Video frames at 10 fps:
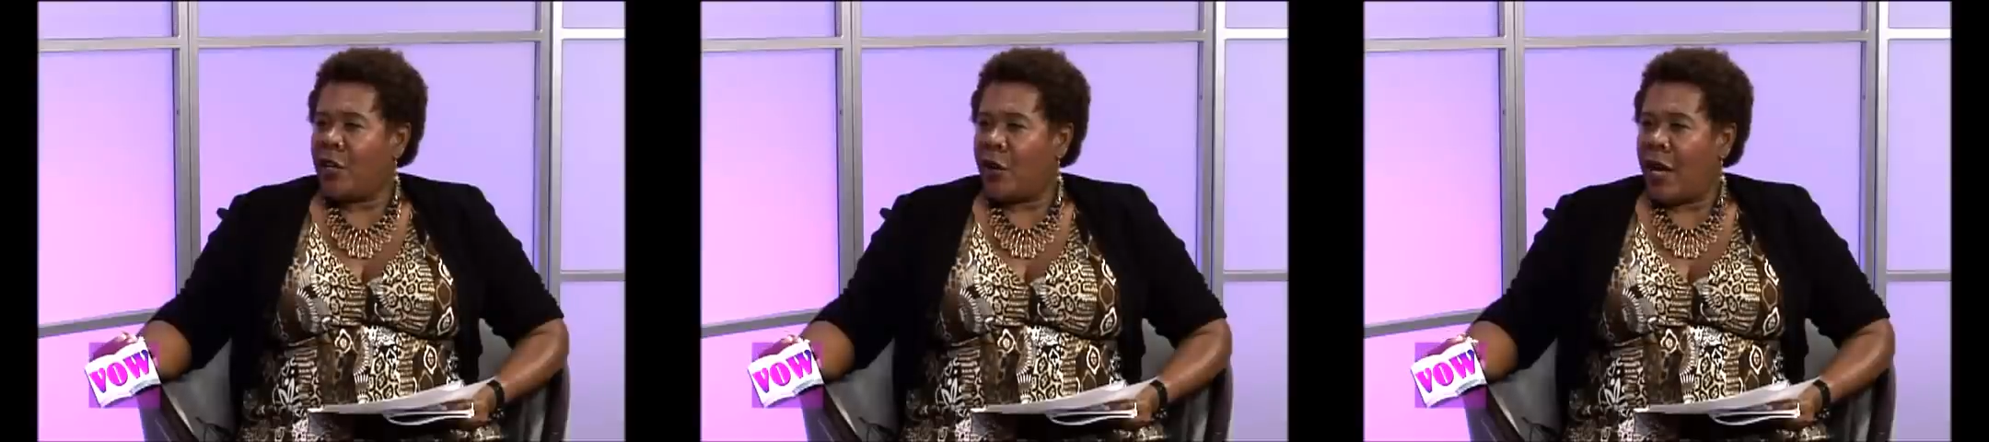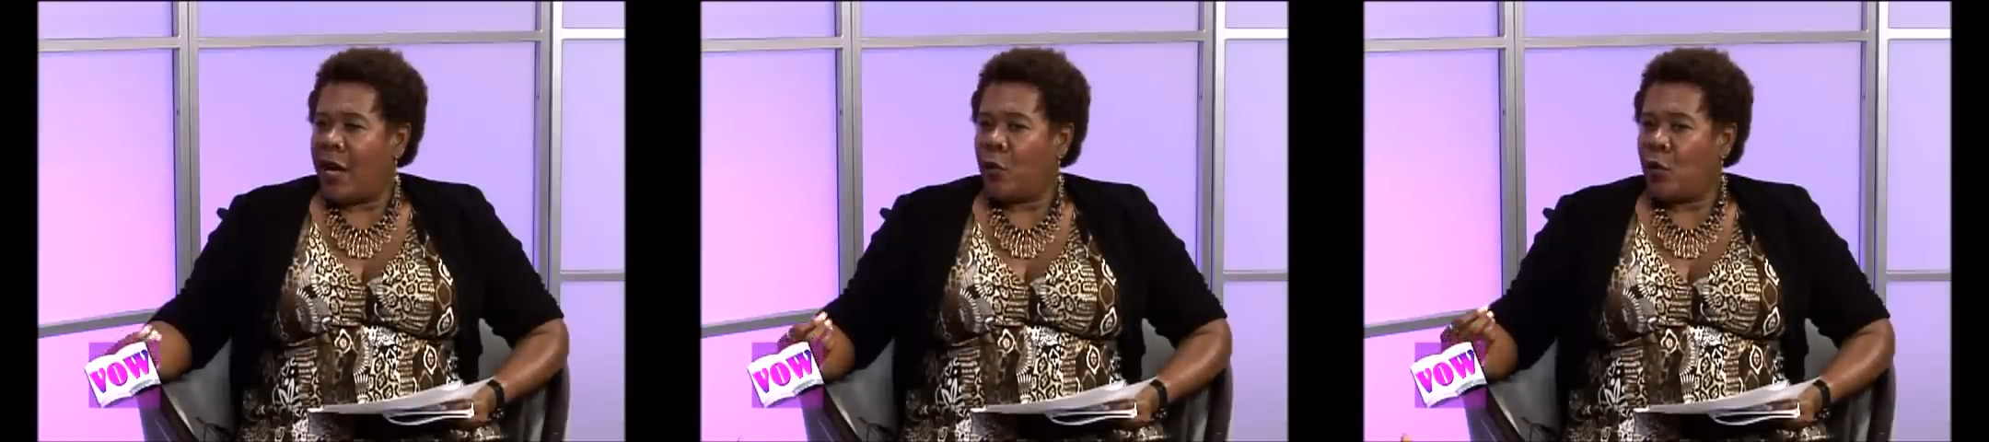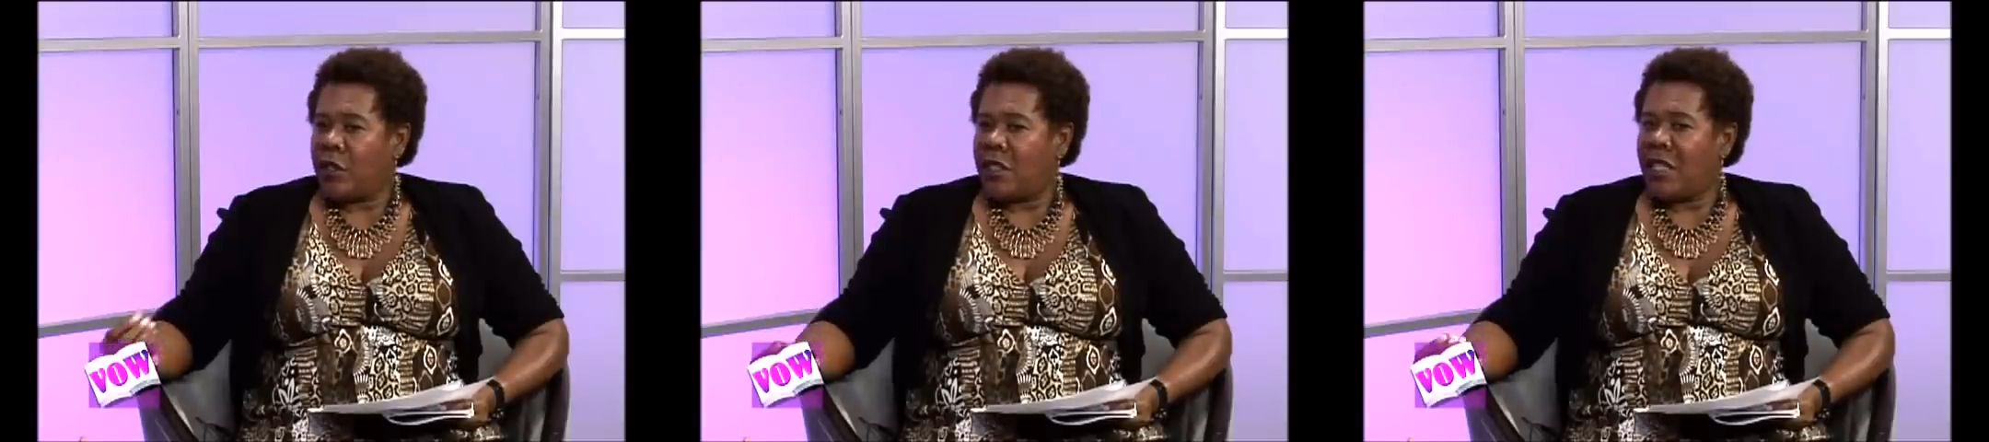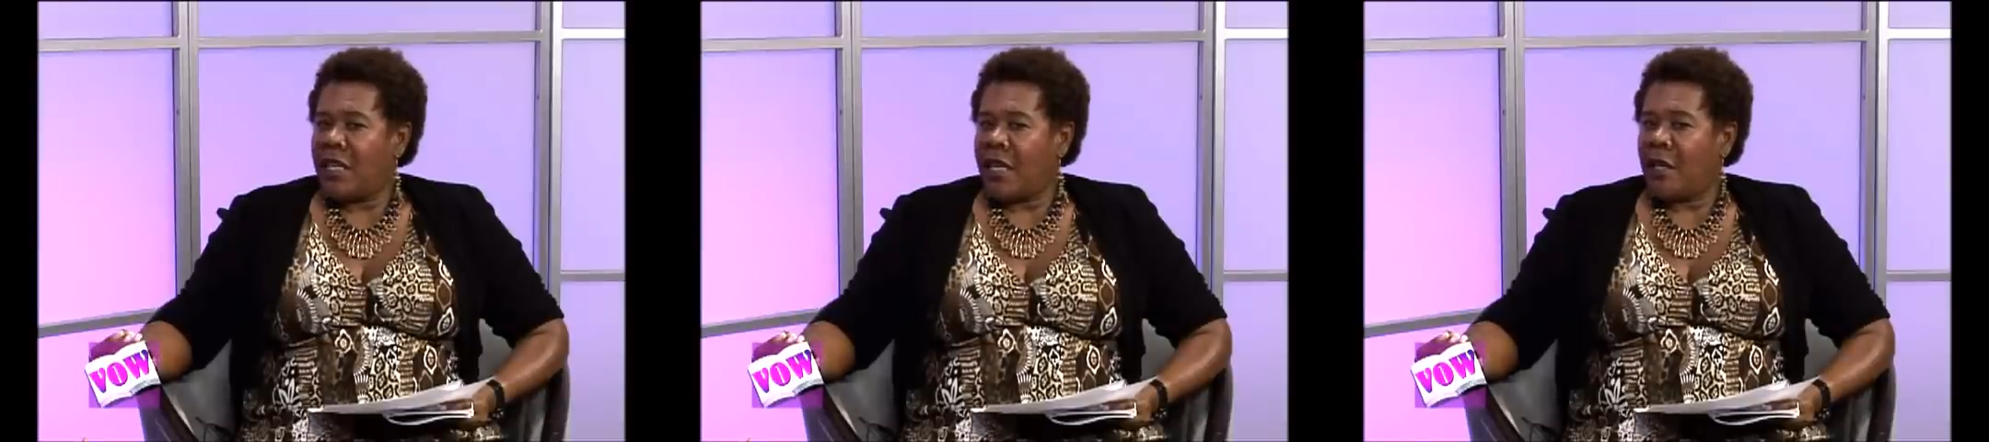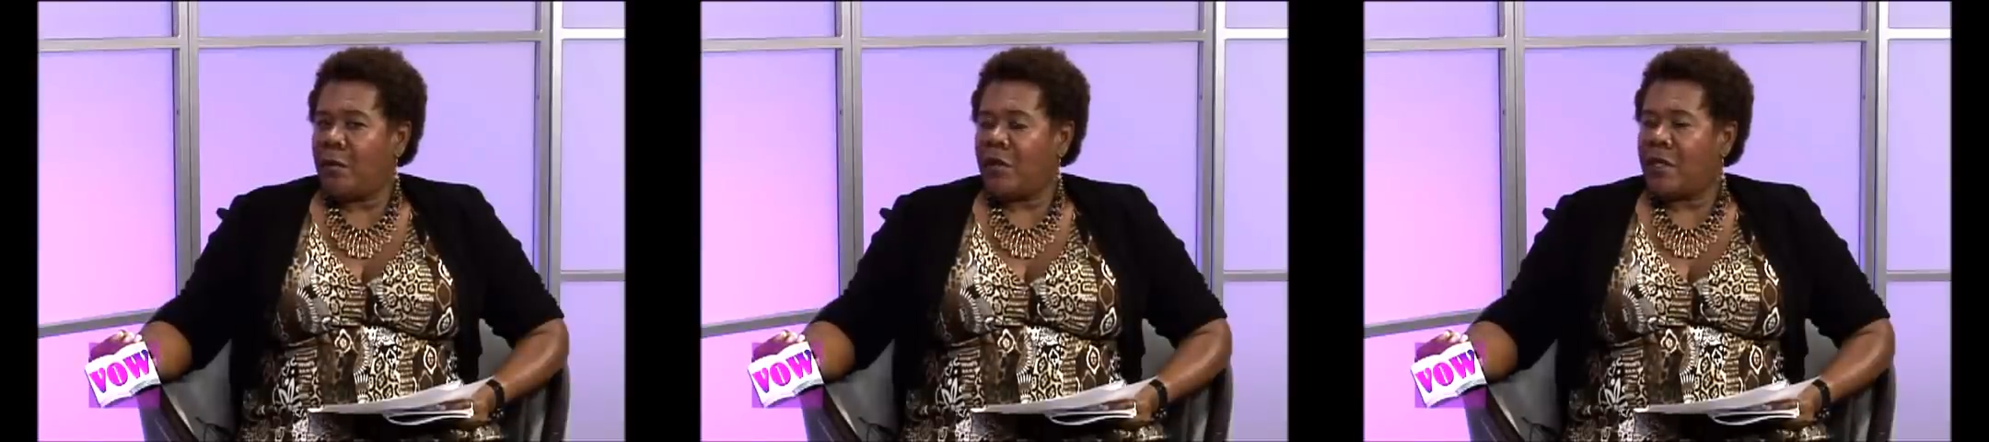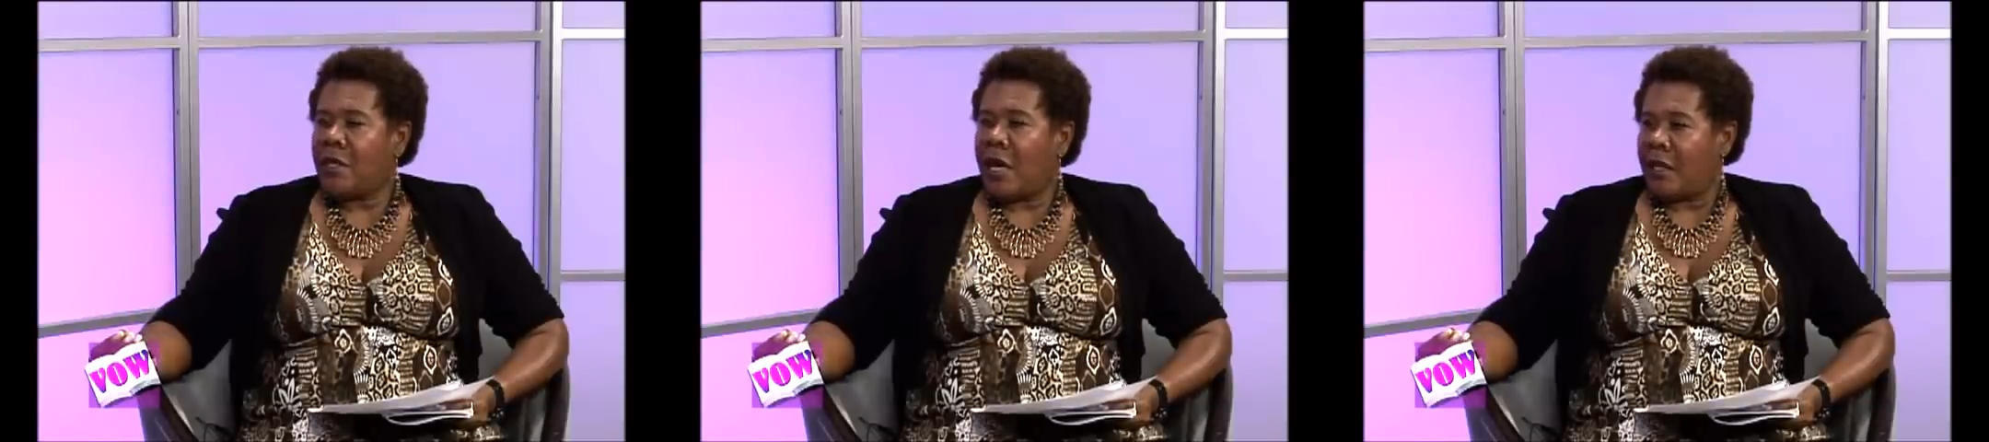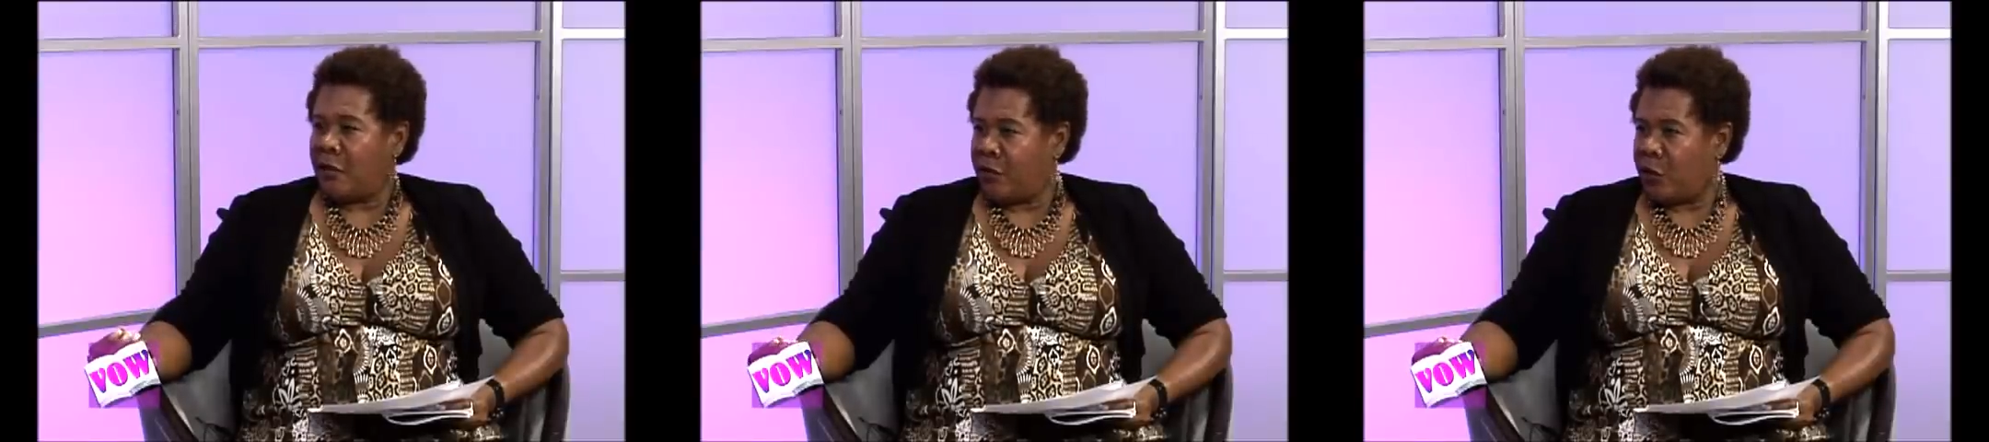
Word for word: you know, I, I want to name the title of